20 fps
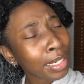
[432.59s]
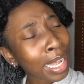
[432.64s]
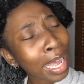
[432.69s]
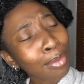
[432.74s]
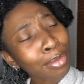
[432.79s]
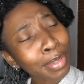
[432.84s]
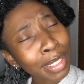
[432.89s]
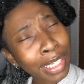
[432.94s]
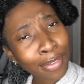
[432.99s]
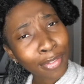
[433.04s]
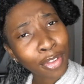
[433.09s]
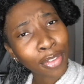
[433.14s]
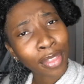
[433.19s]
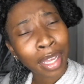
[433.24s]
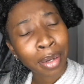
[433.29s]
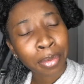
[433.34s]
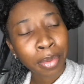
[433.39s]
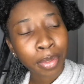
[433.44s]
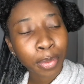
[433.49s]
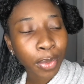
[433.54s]
I will give you
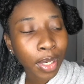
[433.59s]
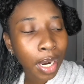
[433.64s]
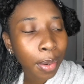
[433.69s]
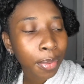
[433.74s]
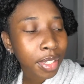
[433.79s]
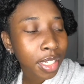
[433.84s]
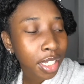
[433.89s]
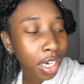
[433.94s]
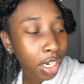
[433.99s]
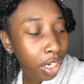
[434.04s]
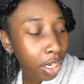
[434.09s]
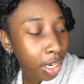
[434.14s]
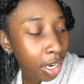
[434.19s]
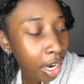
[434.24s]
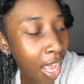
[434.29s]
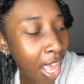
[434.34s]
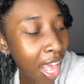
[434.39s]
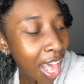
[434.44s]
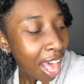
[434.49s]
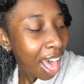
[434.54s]
that one. When I was younger
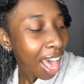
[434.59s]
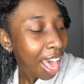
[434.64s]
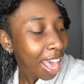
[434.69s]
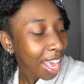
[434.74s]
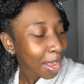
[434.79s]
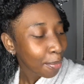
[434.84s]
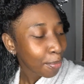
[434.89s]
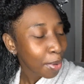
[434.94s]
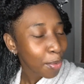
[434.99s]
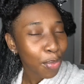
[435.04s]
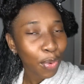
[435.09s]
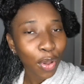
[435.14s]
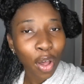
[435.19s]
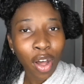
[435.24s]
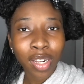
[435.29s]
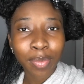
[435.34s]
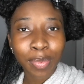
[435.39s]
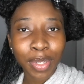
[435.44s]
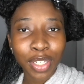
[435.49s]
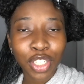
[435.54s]
and people
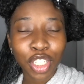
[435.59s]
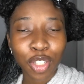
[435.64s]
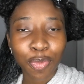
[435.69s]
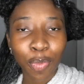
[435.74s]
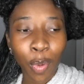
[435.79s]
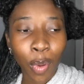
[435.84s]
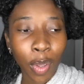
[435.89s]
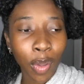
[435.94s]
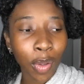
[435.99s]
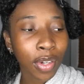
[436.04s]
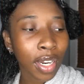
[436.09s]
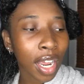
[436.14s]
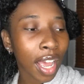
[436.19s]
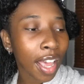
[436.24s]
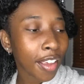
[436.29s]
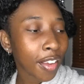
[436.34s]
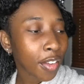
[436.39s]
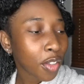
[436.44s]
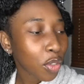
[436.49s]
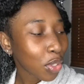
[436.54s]
called me spoiled, I
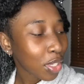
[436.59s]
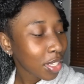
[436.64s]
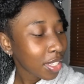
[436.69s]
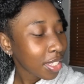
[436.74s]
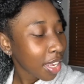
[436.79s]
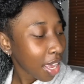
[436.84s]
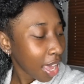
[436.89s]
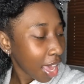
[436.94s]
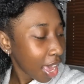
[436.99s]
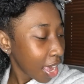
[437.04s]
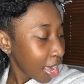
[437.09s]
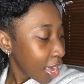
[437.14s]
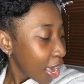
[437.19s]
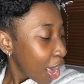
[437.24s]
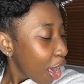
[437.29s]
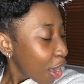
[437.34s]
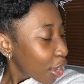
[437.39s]
used to say,